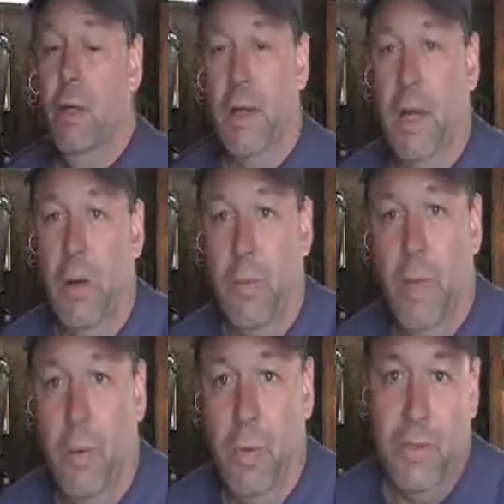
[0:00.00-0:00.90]
Now,
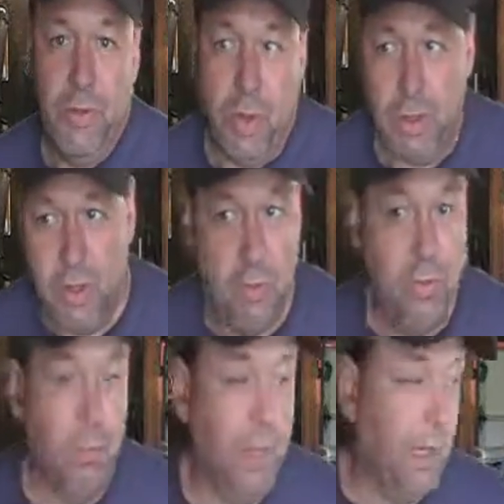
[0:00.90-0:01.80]
I want to talk to
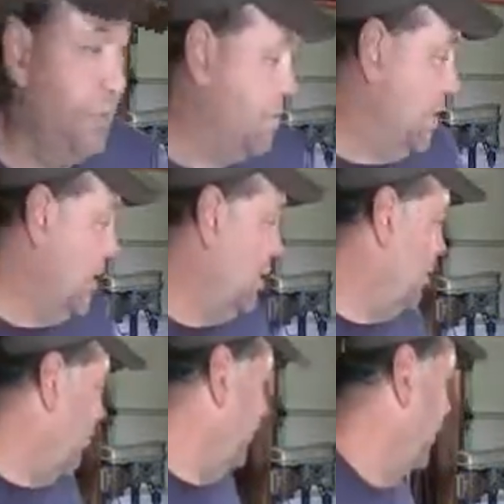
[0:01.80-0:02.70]
you about
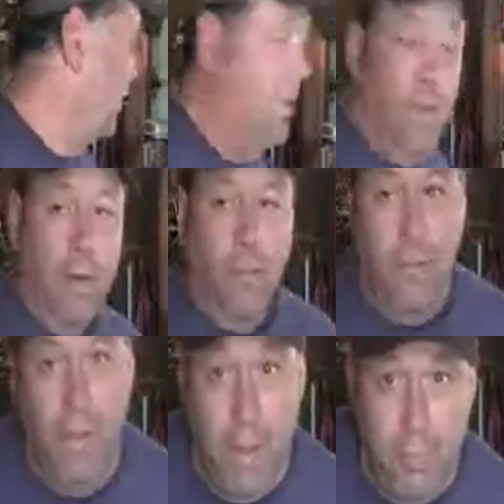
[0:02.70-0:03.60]

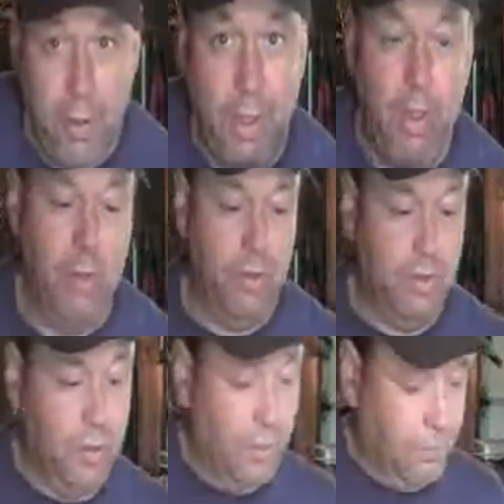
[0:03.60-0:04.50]

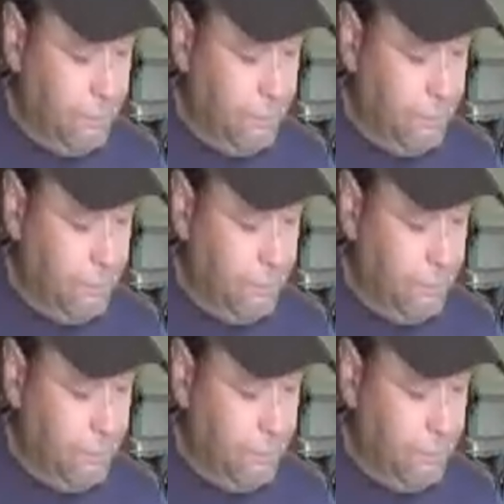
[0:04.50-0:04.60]
applicators.